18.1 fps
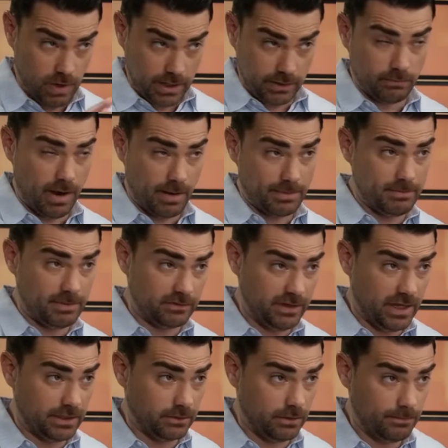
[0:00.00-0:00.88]
Ronna Romney
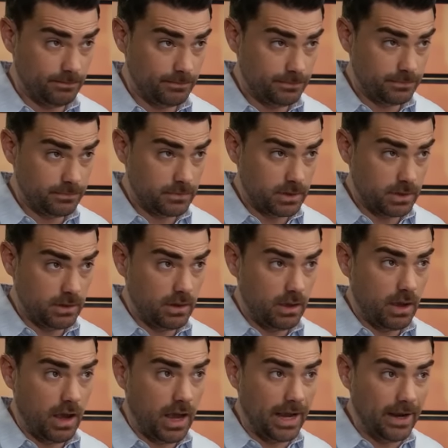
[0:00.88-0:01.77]
McDaniel.
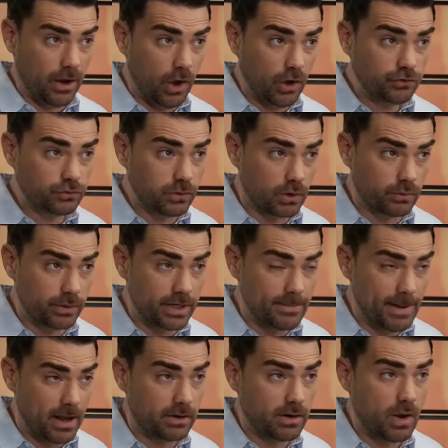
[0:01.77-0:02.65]
I also
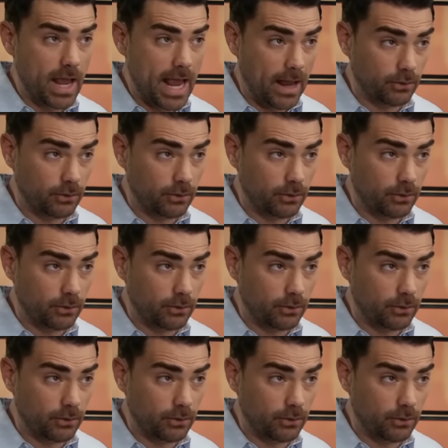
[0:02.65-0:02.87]
agreed about